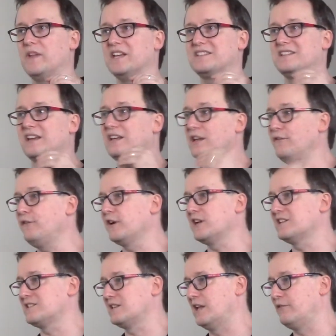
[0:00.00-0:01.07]

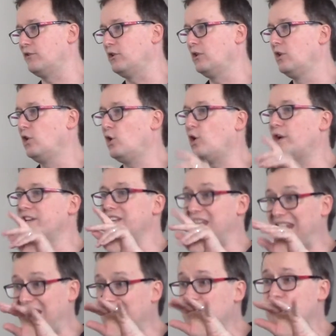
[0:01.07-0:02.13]
significance level
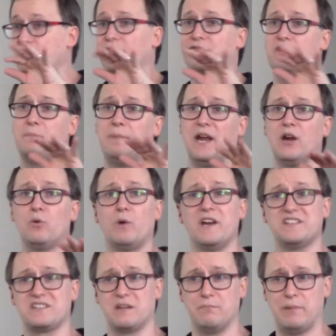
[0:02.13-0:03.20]
on each of the
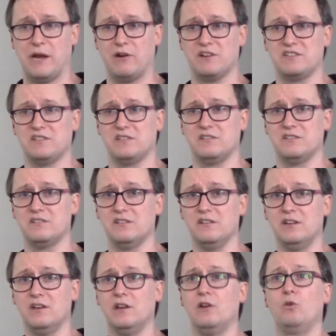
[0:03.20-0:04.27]
pairwise comparisons
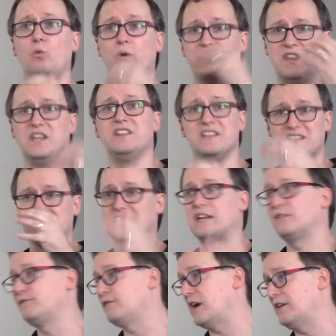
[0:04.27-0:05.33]
within this set
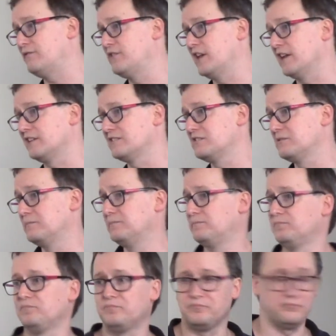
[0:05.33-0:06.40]
of 5 things.
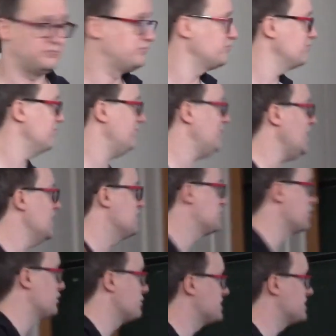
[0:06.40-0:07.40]
So the